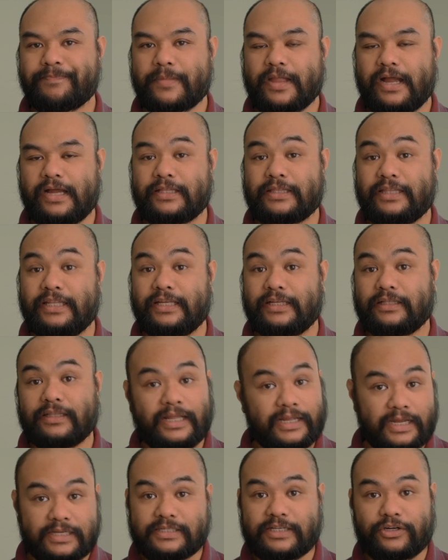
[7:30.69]
I think,
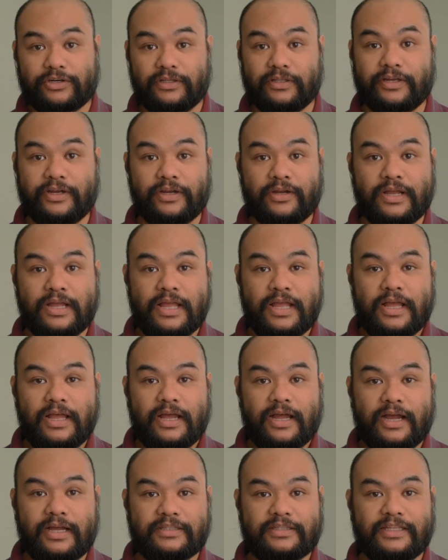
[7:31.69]
like I said earlier,
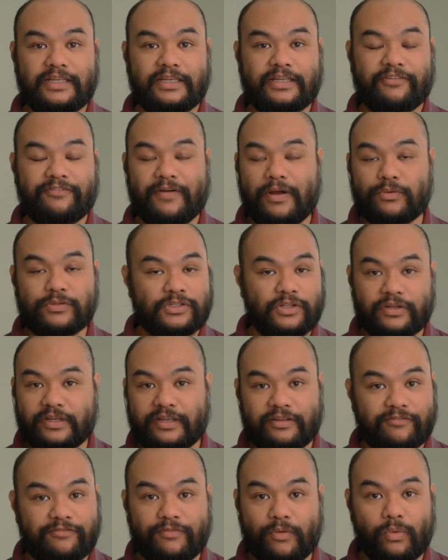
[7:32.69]
I think if I was
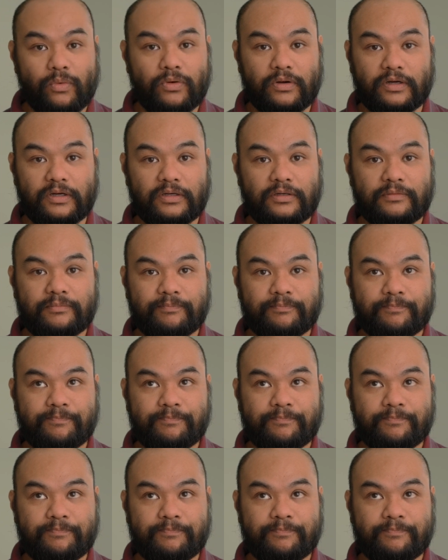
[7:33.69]
looking for